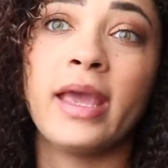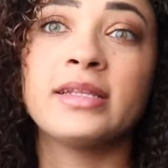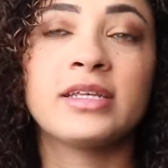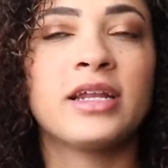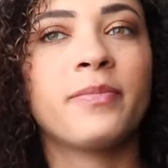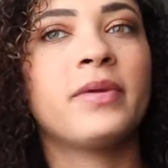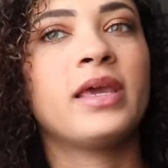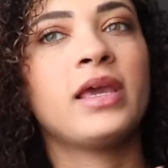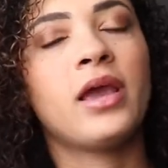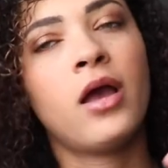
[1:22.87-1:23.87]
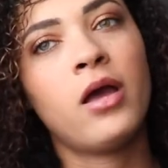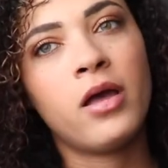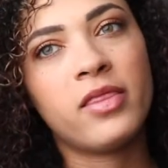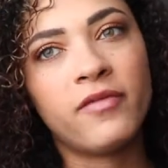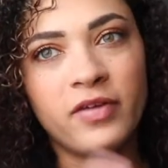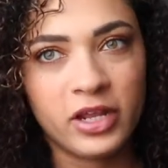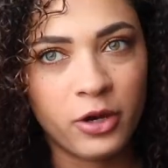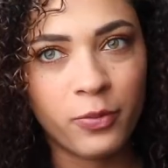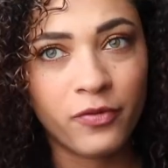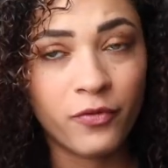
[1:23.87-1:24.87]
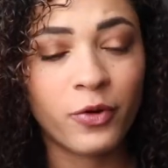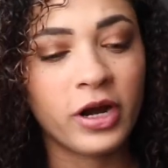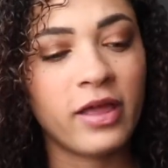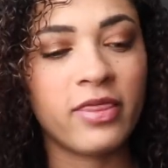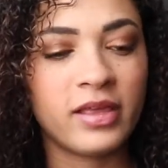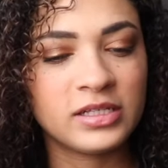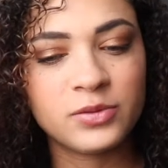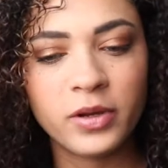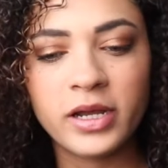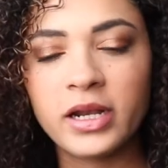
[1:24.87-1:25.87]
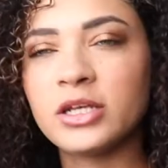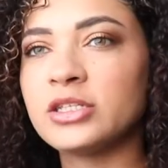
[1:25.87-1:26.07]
It's gonna be the video before this one.